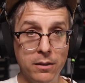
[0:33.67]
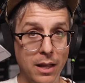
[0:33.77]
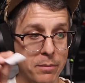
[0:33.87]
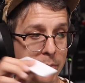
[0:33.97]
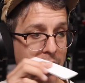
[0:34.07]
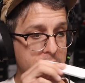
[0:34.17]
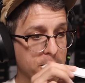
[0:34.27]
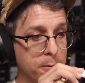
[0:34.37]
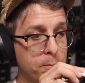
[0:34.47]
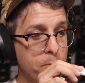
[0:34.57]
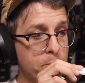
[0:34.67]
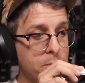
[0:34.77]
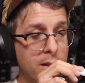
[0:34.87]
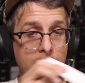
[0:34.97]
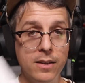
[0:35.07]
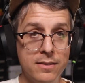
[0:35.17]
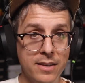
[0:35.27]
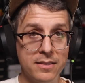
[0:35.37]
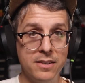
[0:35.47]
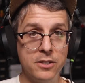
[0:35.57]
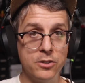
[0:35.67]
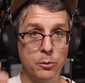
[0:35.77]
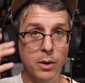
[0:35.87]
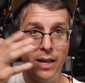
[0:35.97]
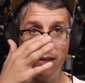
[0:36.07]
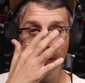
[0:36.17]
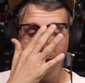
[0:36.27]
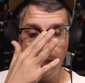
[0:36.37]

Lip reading: Let me measure 6 inches away,